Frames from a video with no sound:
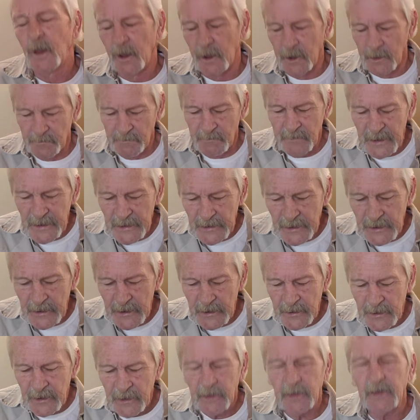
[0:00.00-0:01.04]
A
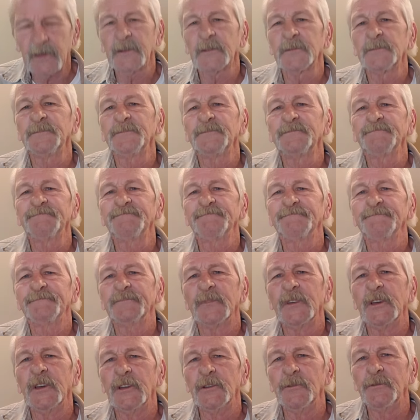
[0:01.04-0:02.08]
meeting
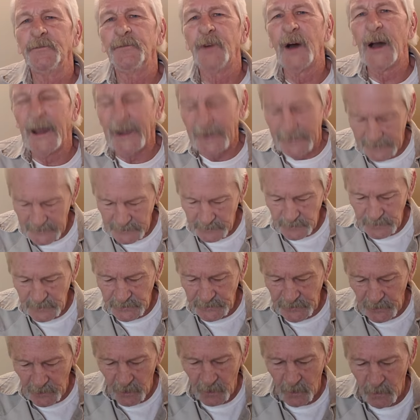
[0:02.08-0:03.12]
in
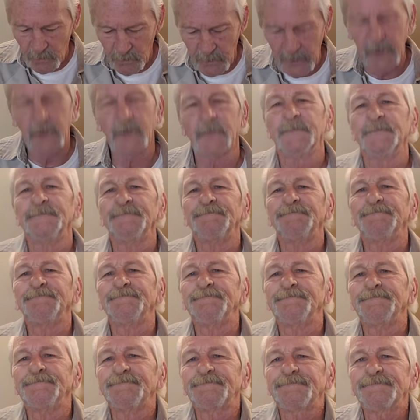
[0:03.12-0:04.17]
Philemon's home,
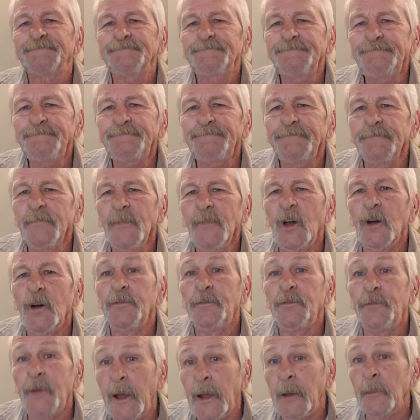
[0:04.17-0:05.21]
a
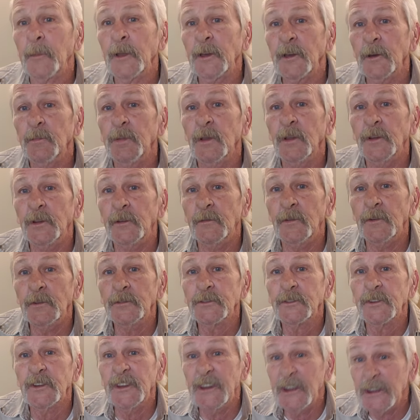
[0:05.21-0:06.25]
family of
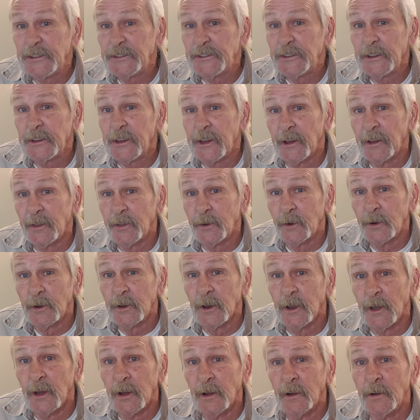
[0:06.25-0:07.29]
believers, knit together in
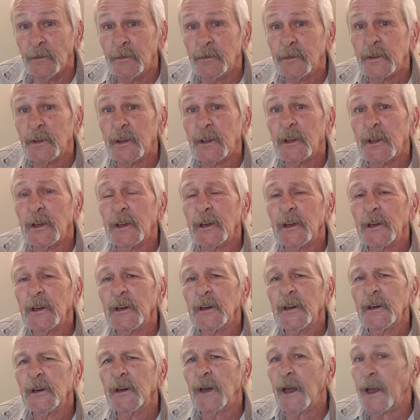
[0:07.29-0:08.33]
love
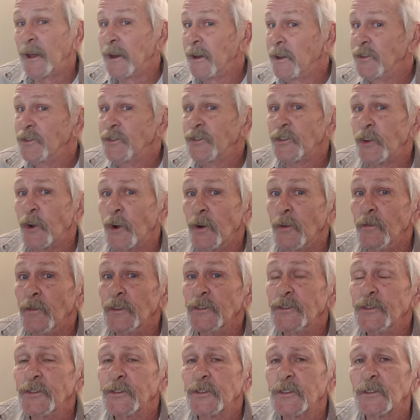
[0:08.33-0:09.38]
and in
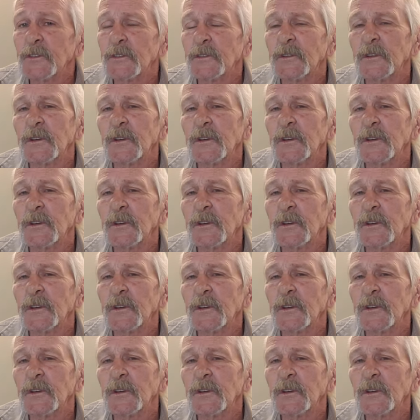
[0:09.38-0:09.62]
service